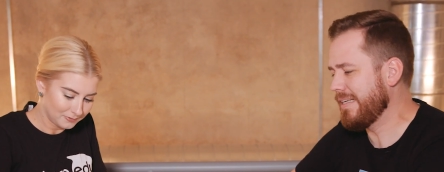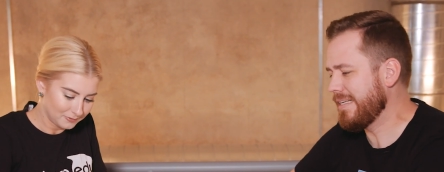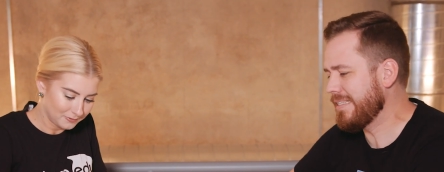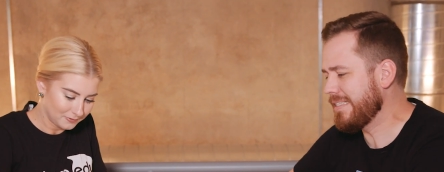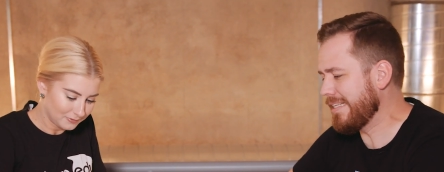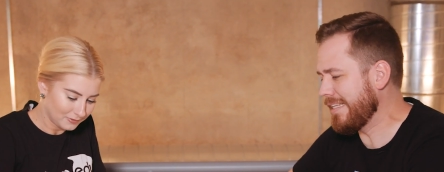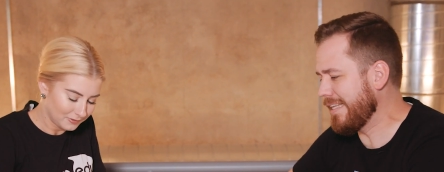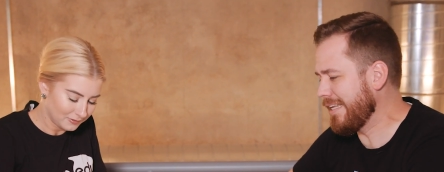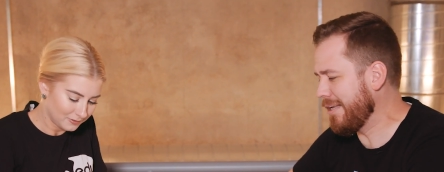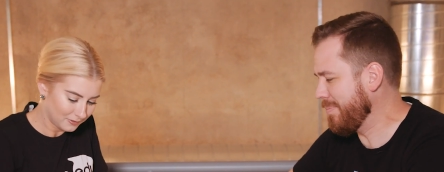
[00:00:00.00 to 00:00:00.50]

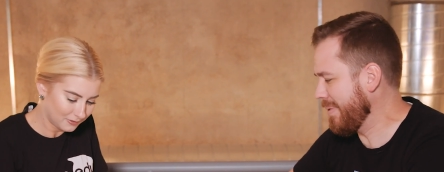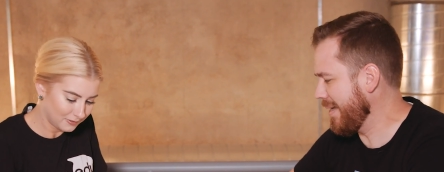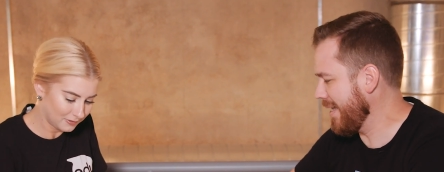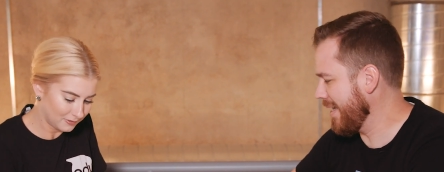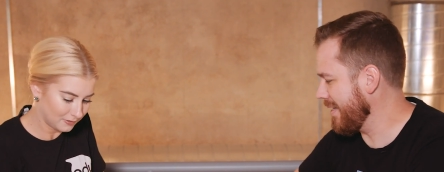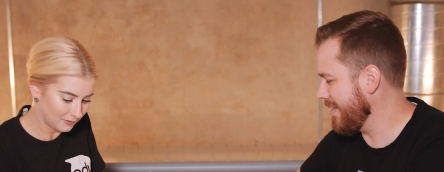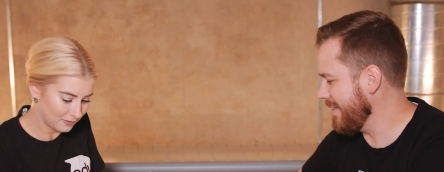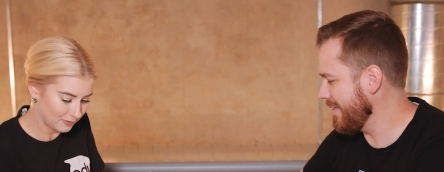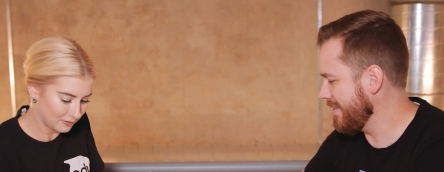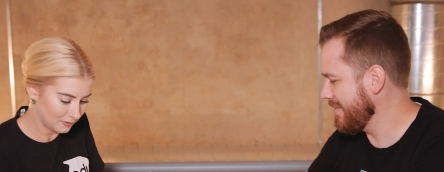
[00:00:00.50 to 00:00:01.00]
Speaker 1: It's a little
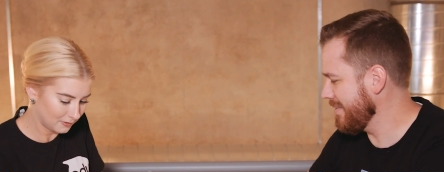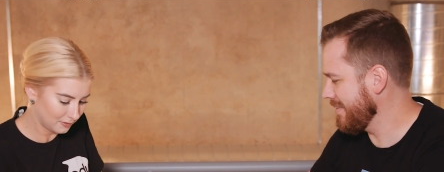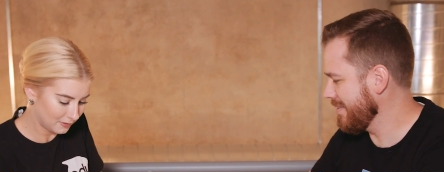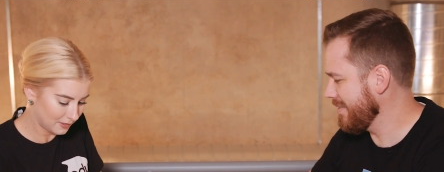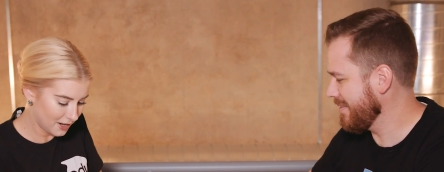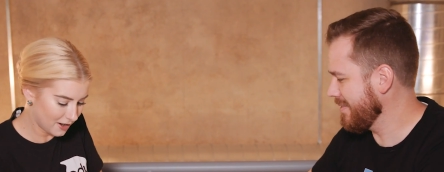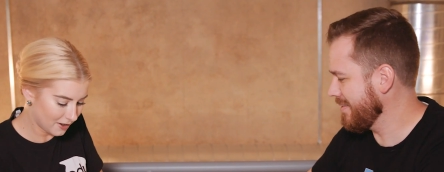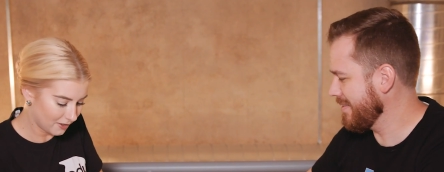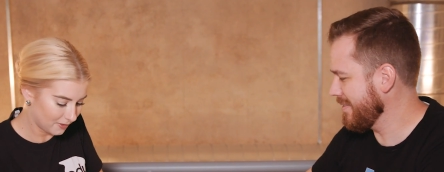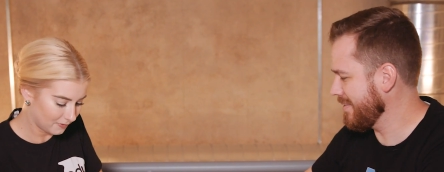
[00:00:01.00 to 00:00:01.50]
big.
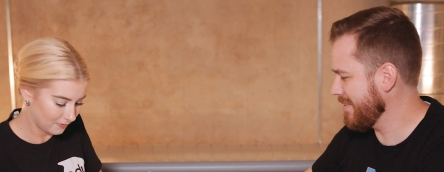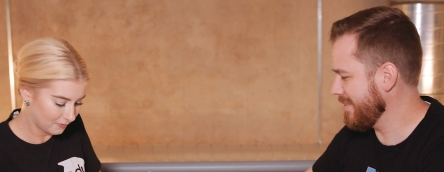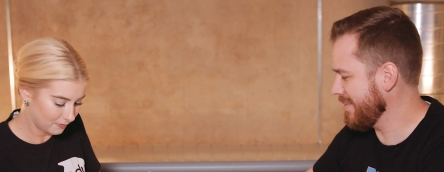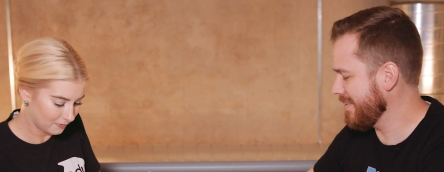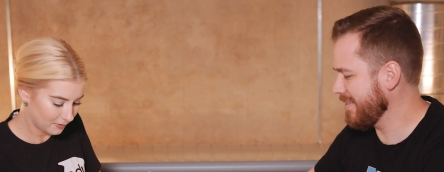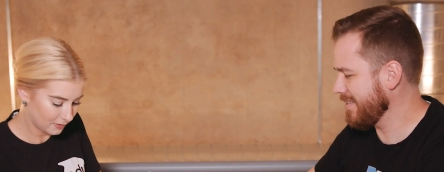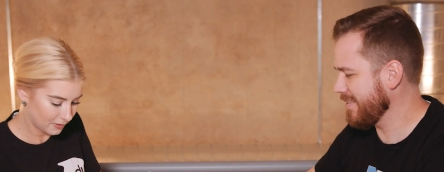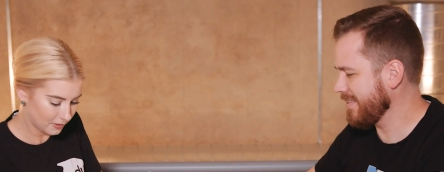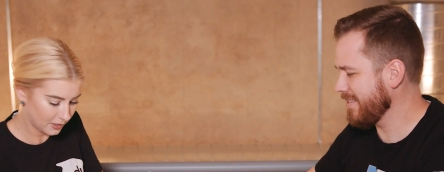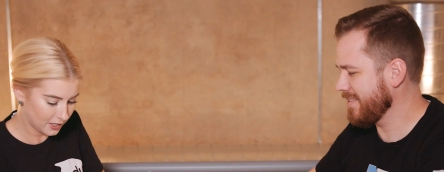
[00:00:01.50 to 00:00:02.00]

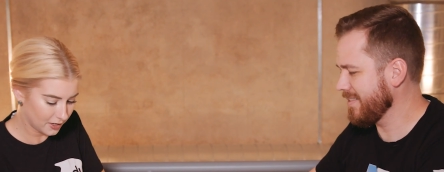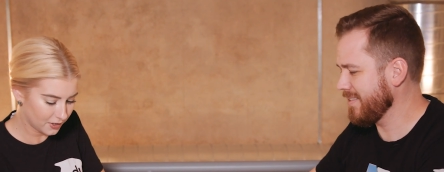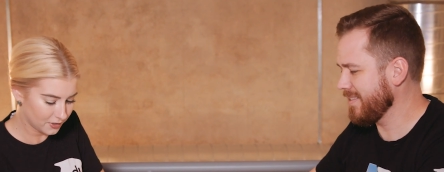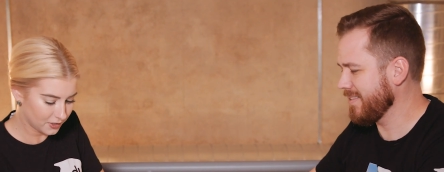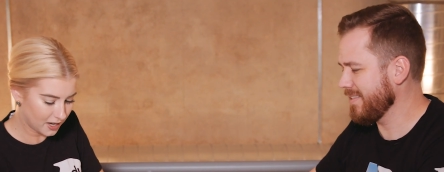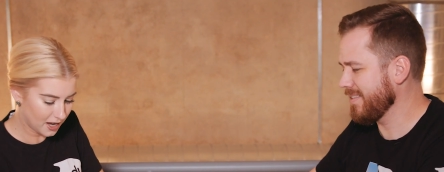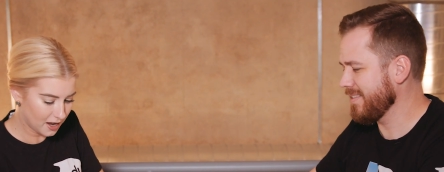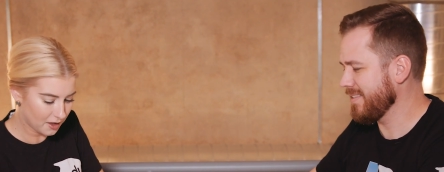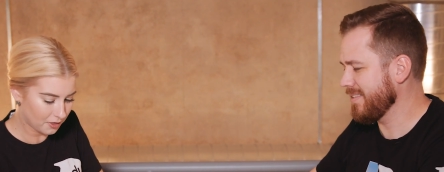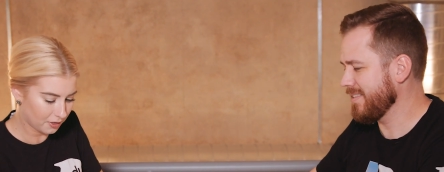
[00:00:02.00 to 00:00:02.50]
Speaker 2: Here's
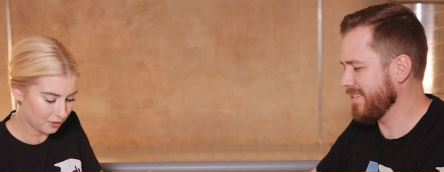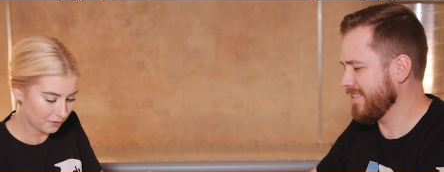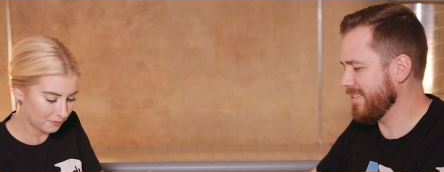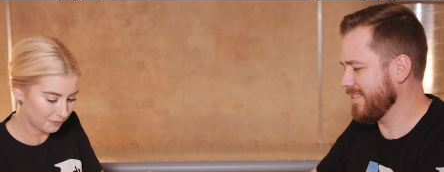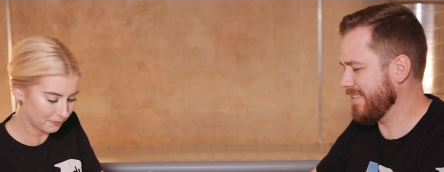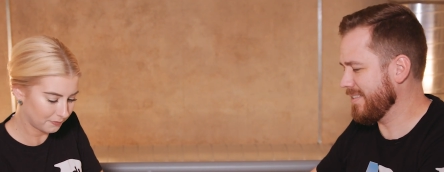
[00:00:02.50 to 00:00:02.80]
an eighth.